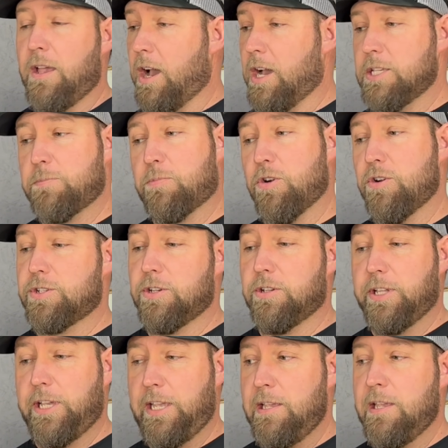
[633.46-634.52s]
Us
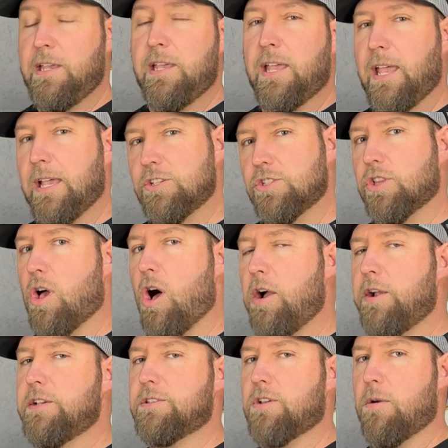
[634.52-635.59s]
personally, as
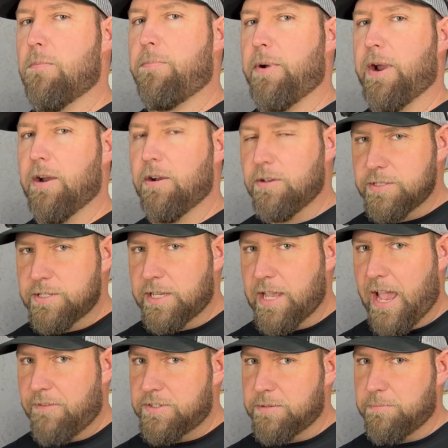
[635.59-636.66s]
long as our barrels
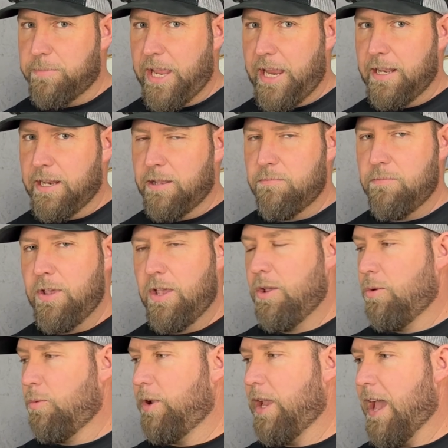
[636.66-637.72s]
have some bait in them,
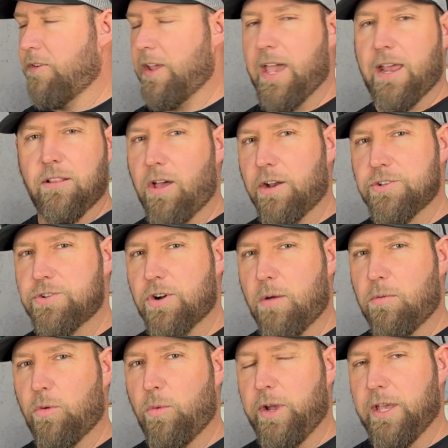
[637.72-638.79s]
we haven't had a lot of
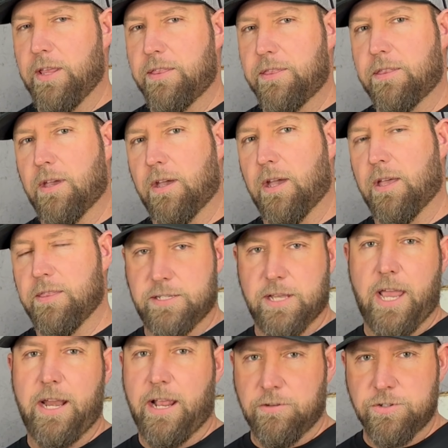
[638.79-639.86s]
trouble with the
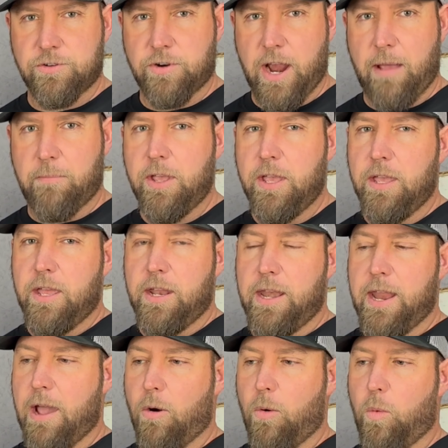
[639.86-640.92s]
tie down strap.
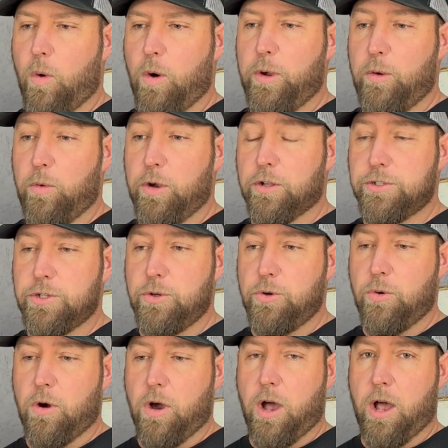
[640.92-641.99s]
Now, what we will
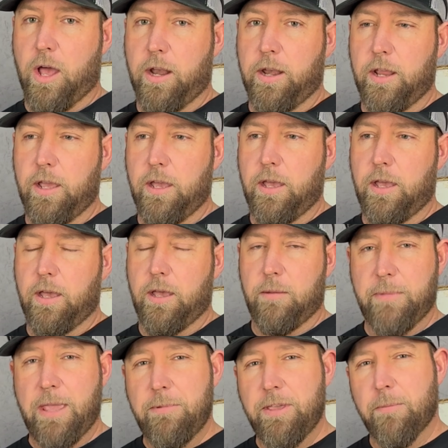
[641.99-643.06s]
do on
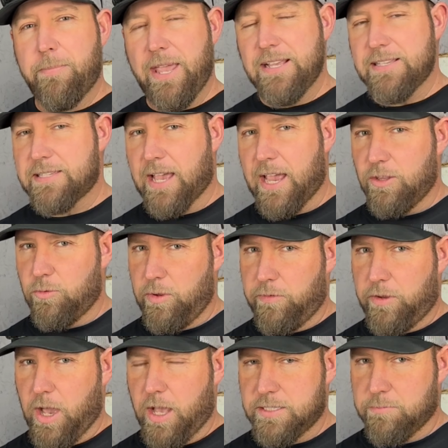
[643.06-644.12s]
maybe a bait site that we've
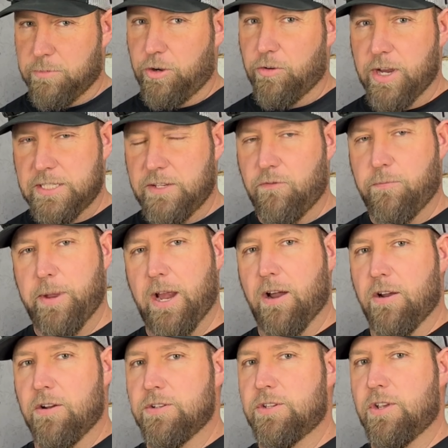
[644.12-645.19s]
got some aggressive
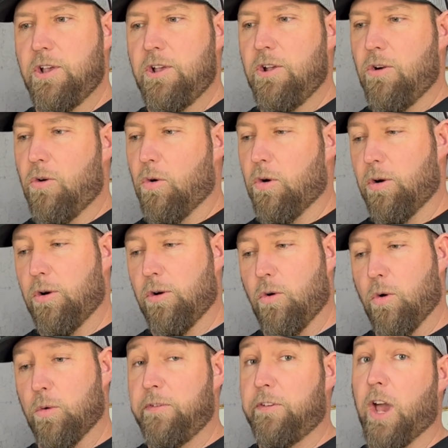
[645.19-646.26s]
bears,
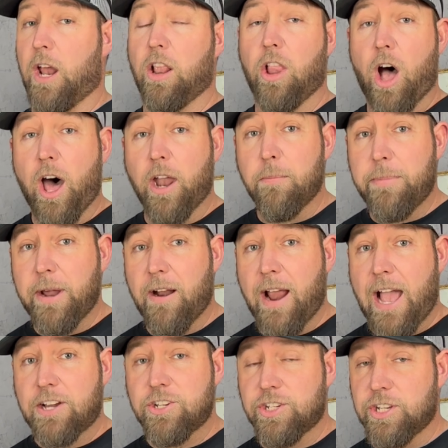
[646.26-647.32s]
or we've got a lot of bear
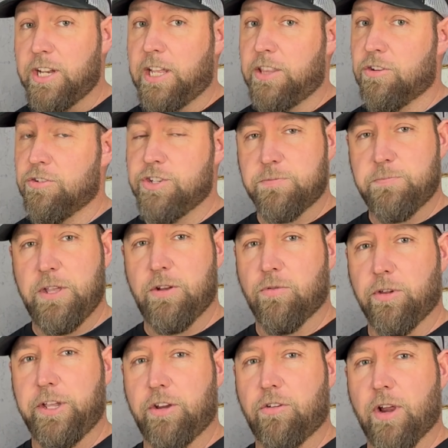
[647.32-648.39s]
action and they're just being
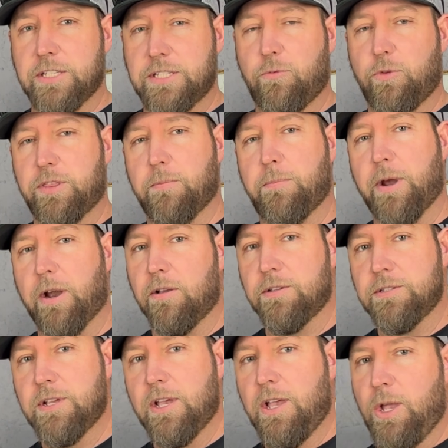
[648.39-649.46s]
really aggressive with the
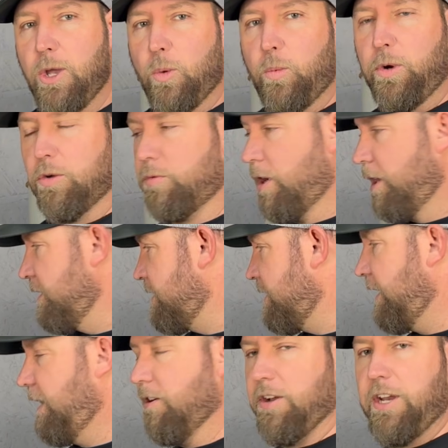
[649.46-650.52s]
barrels, we'll run a
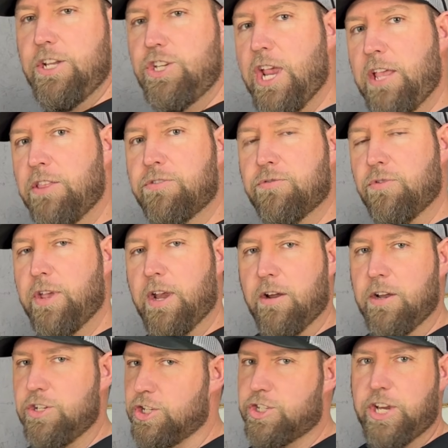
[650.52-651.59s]
security chain through
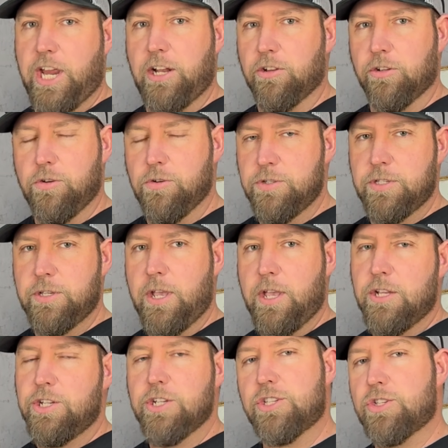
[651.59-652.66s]
there and just chain it loose,
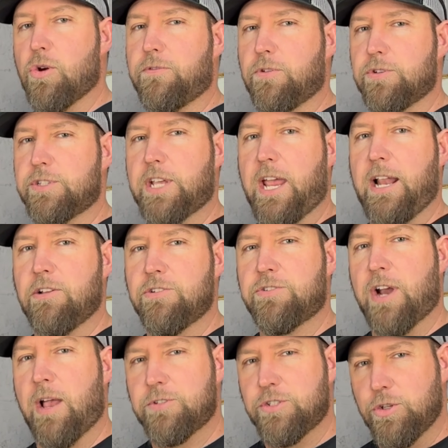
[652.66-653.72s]
just so if those tie down
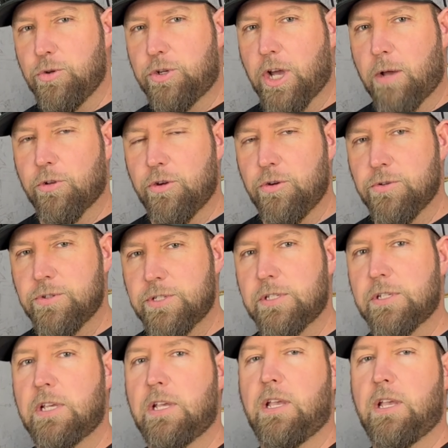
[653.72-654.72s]
straps do come loose,